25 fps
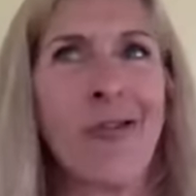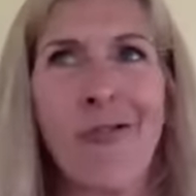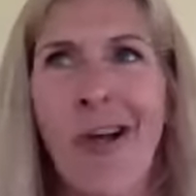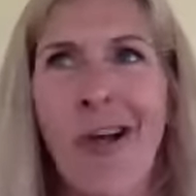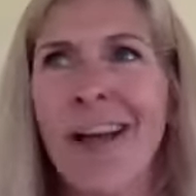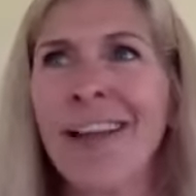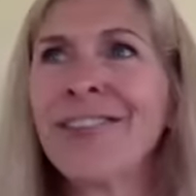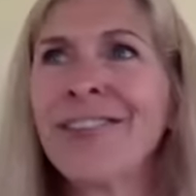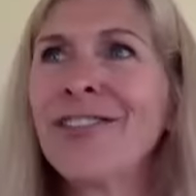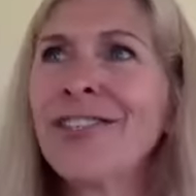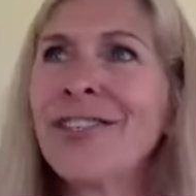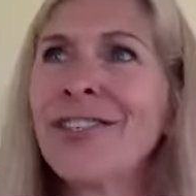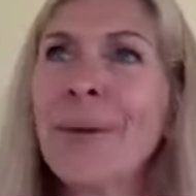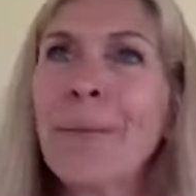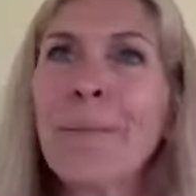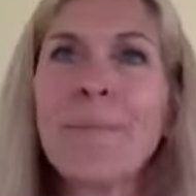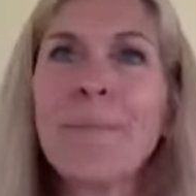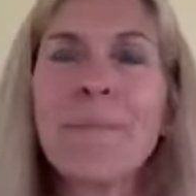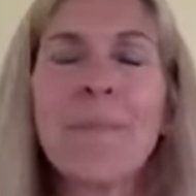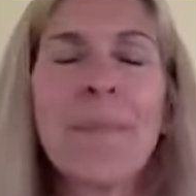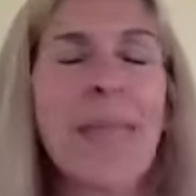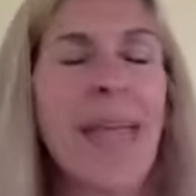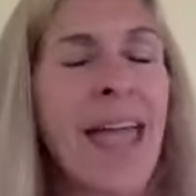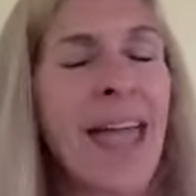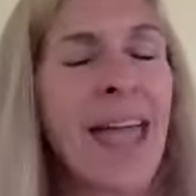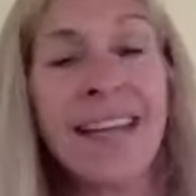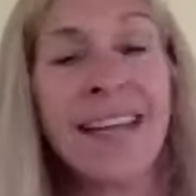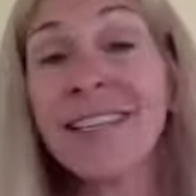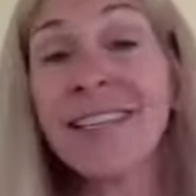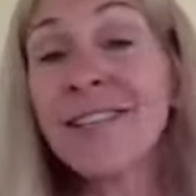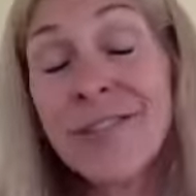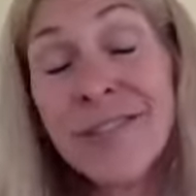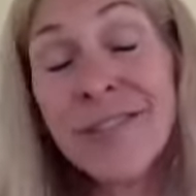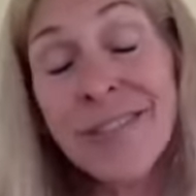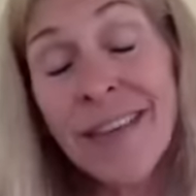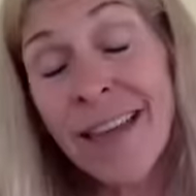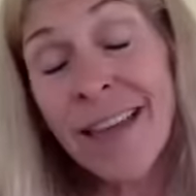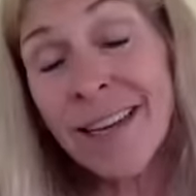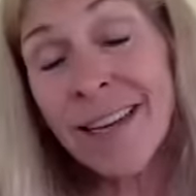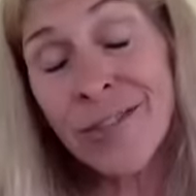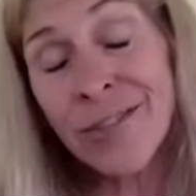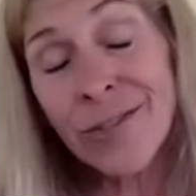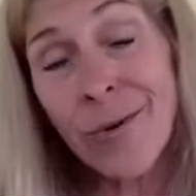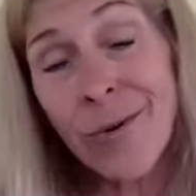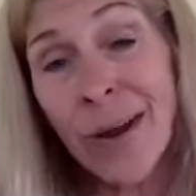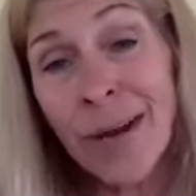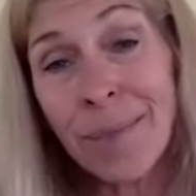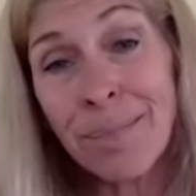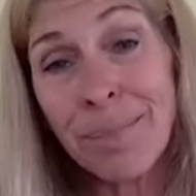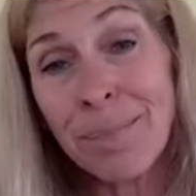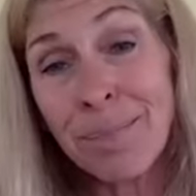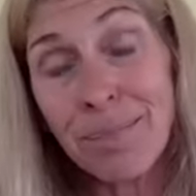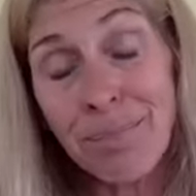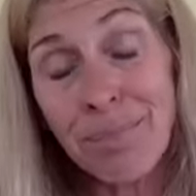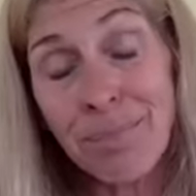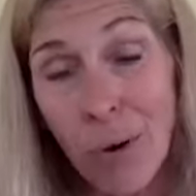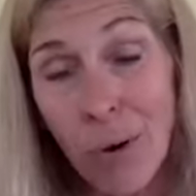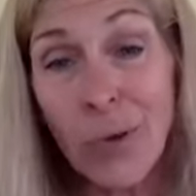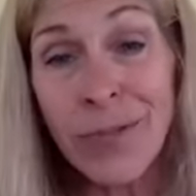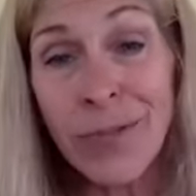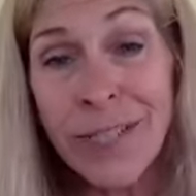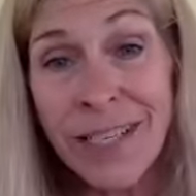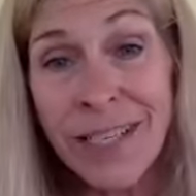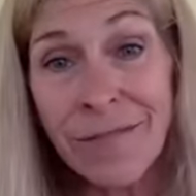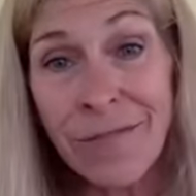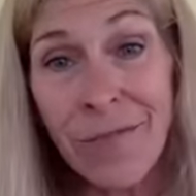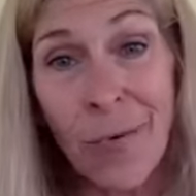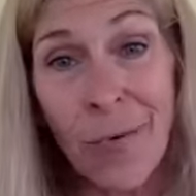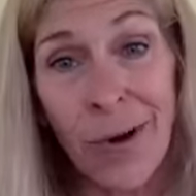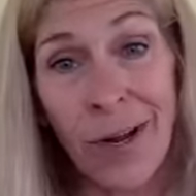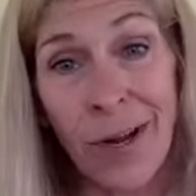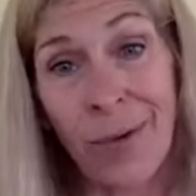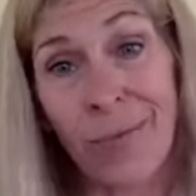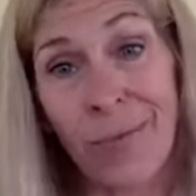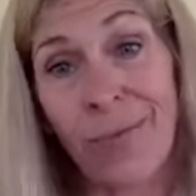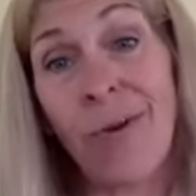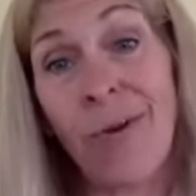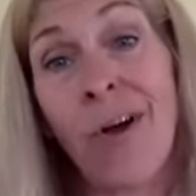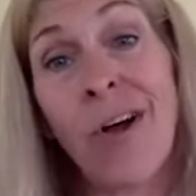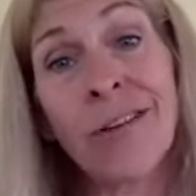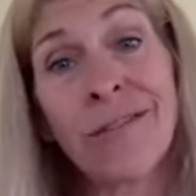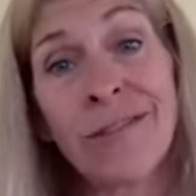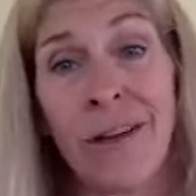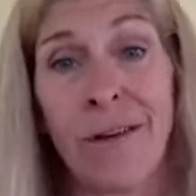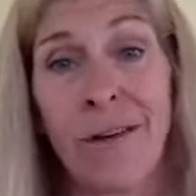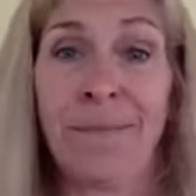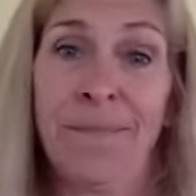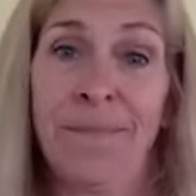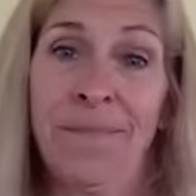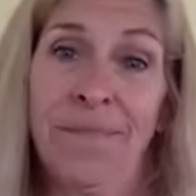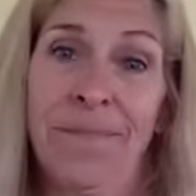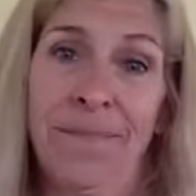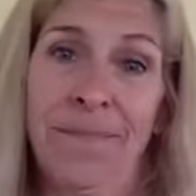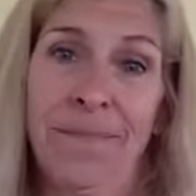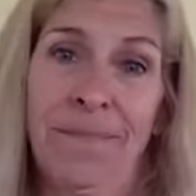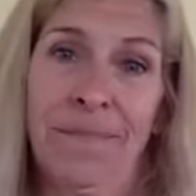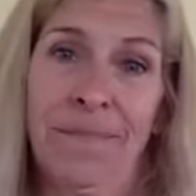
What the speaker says: The crunch, and it's great protein for you also.